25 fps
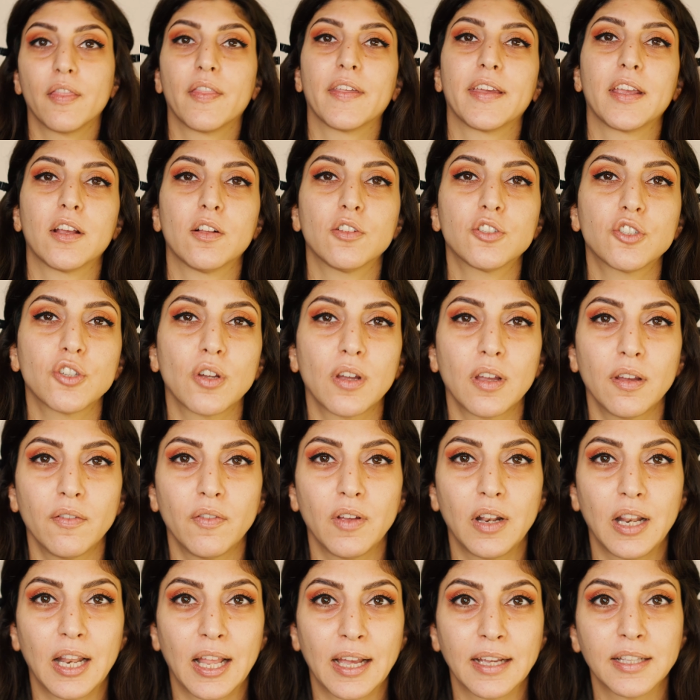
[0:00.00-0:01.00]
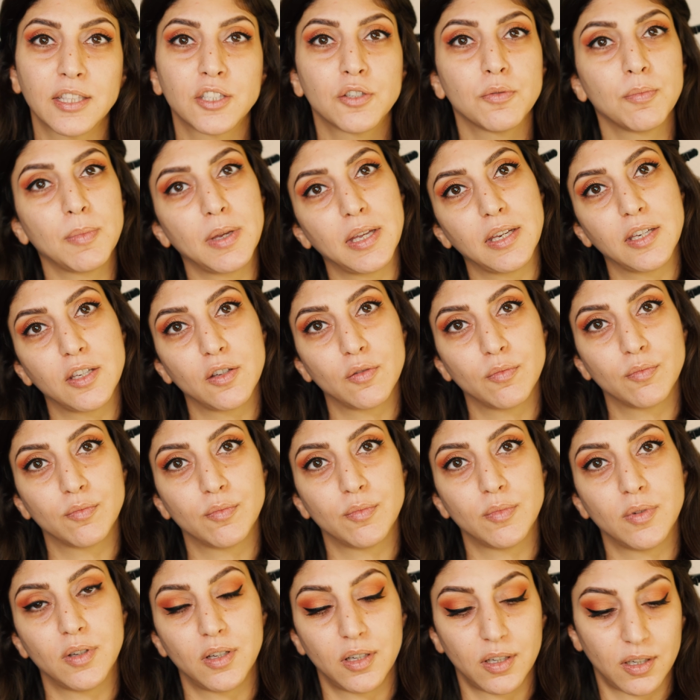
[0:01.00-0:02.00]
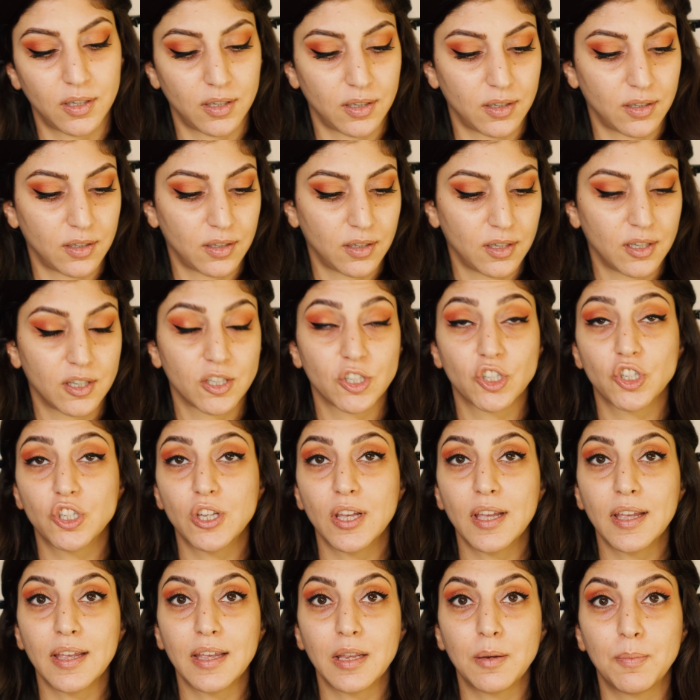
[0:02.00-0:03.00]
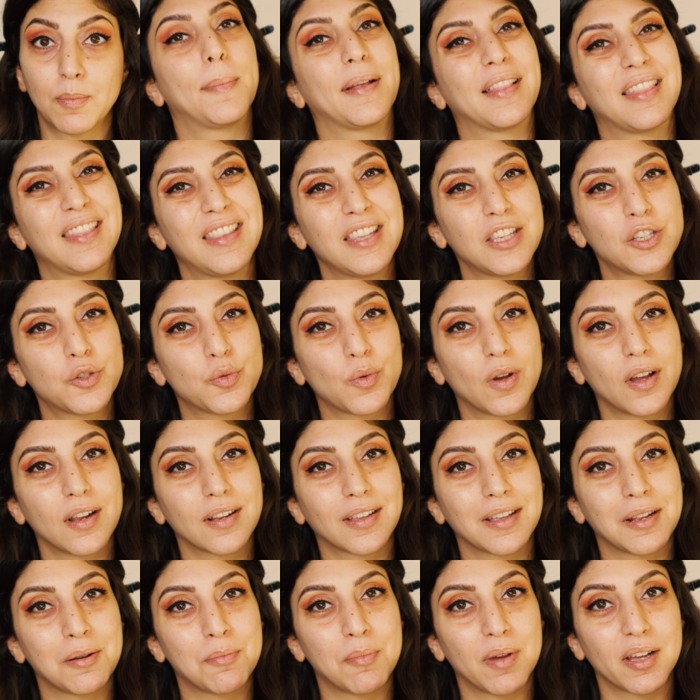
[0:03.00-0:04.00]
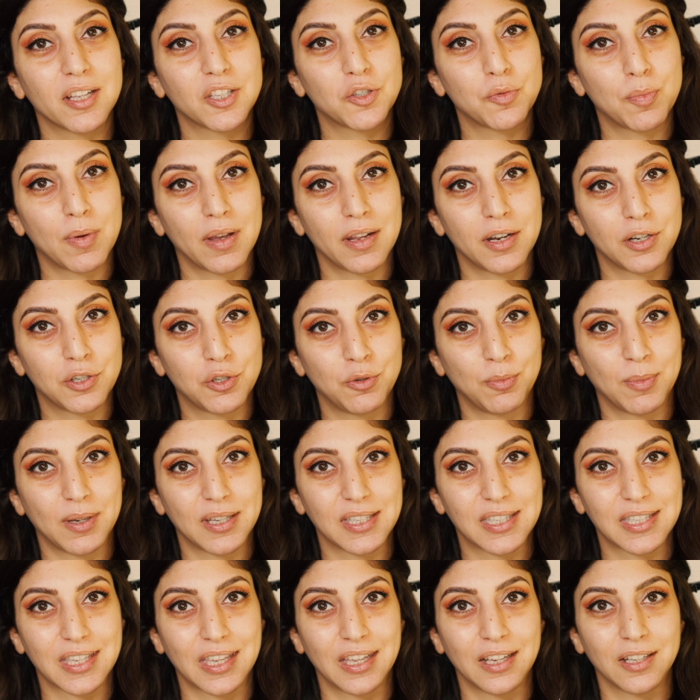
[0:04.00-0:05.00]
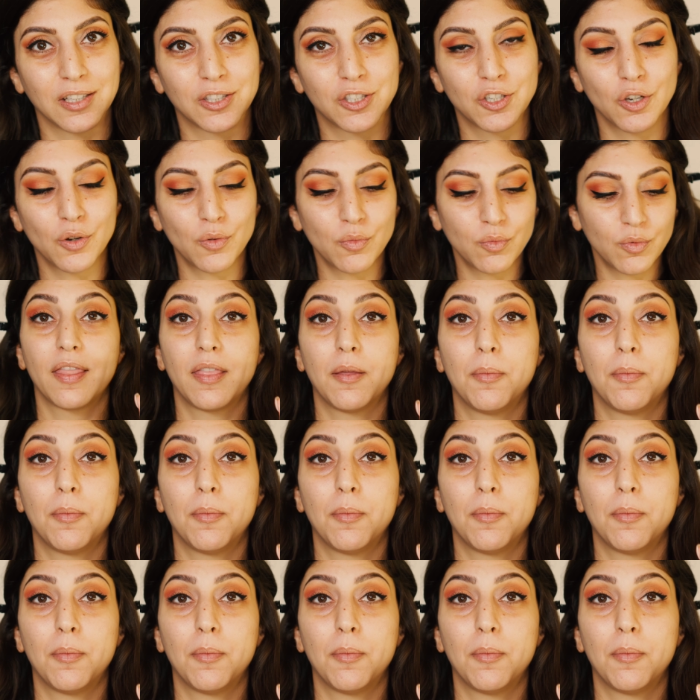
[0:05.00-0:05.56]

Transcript: They also have a light to medium uh, shade, but this one can match better to my skin tone.